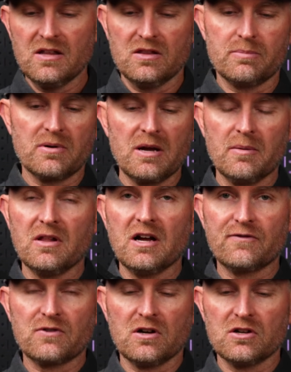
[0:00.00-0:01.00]
The
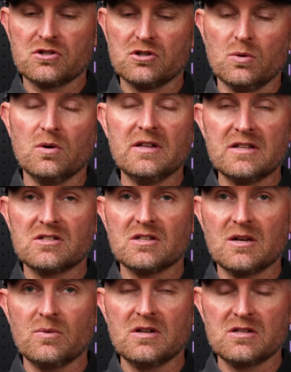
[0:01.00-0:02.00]
Primaloft also will
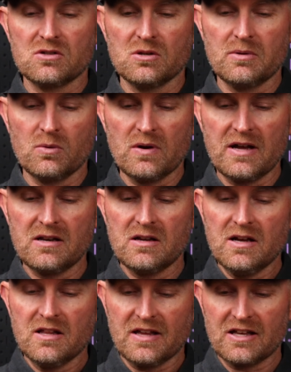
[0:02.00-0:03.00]
insulate when it's a little bit
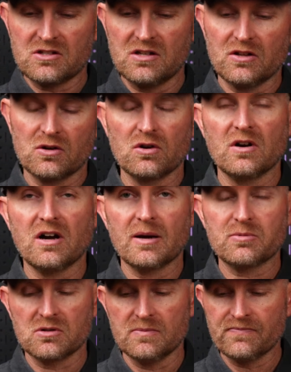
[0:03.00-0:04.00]
wet. That's another good
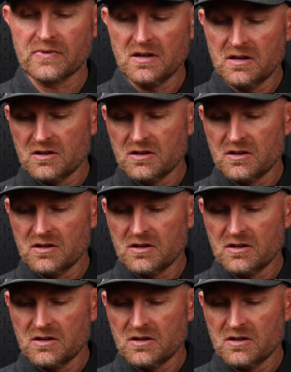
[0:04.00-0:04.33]
option.